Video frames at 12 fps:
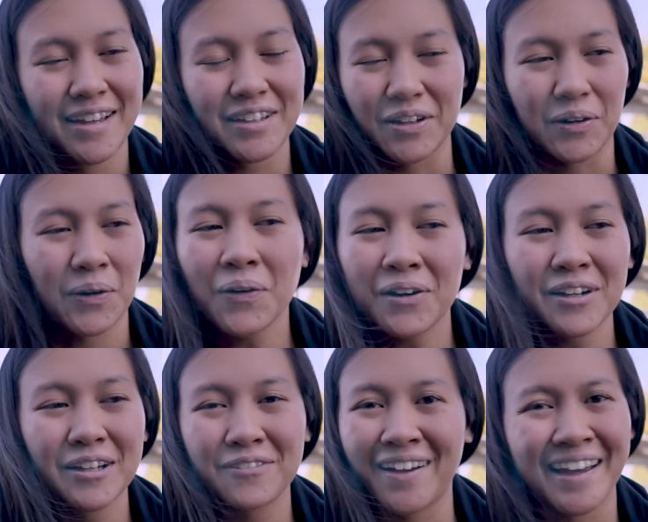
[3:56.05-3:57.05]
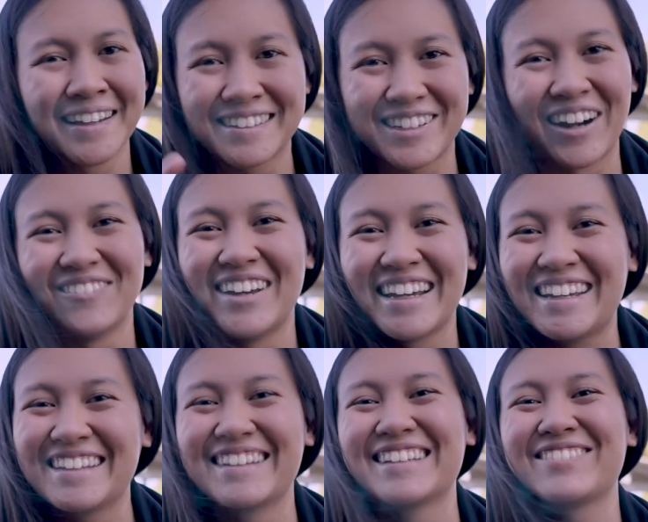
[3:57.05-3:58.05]
get hurt if I start
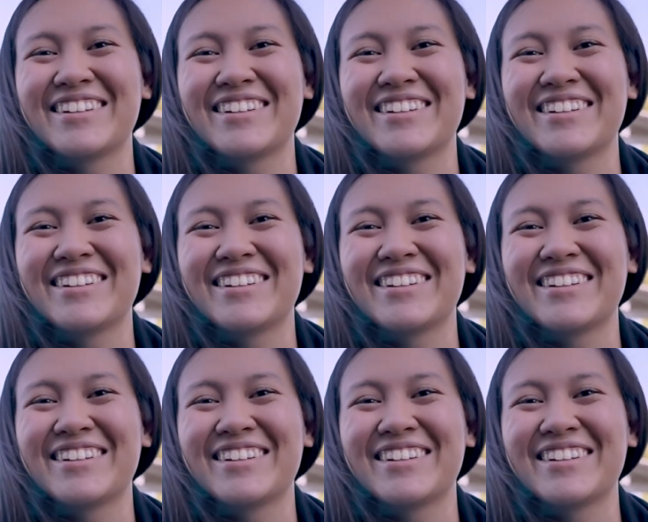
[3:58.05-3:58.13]
making these